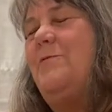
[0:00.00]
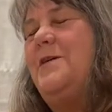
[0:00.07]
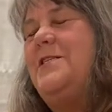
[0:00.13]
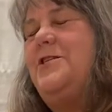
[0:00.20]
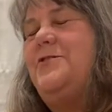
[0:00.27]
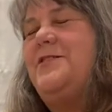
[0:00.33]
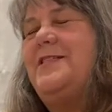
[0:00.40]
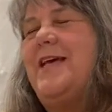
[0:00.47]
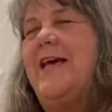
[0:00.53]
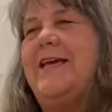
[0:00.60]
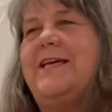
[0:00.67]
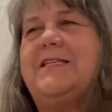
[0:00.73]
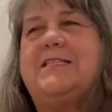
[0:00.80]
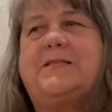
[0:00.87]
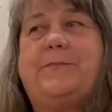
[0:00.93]
would you
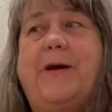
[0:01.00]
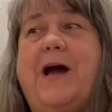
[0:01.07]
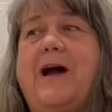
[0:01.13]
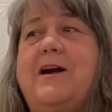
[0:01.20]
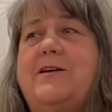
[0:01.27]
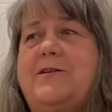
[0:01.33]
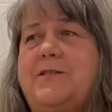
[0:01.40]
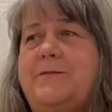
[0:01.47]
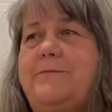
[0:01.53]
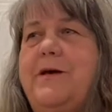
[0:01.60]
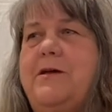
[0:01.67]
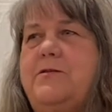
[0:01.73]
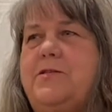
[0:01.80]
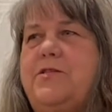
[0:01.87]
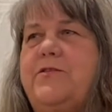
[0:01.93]
say inspires
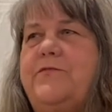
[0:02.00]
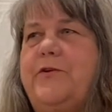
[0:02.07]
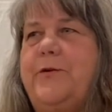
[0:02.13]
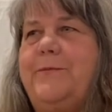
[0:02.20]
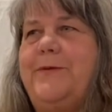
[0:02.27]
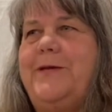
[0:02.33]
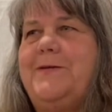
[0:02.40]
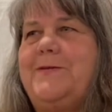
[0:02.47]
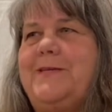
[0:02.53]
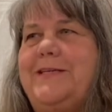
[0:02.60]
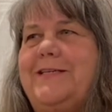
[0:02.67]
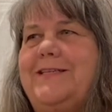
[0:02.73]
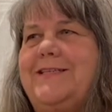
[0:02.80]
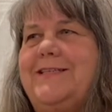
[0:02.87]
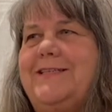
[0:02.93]
most of your
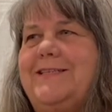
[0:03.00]
music?